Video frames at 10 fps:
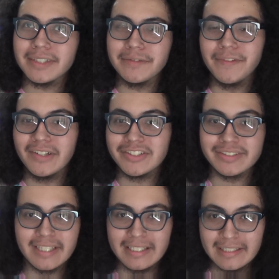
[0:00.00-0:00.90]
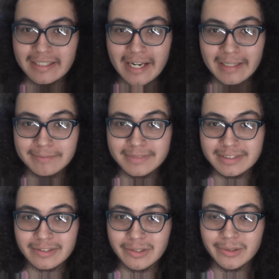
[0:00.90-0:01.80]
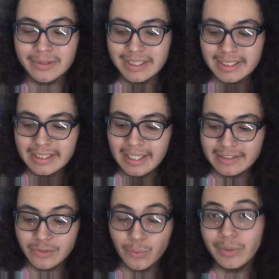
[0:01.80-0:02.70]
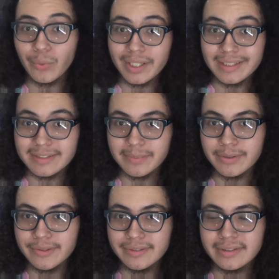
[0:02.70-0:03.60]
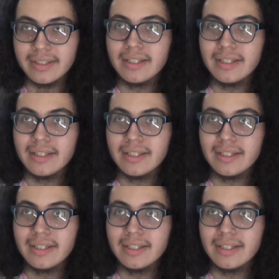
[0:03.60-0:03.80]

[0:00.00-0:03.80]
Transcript: if not just indie games, so it's a win-win, I suppose.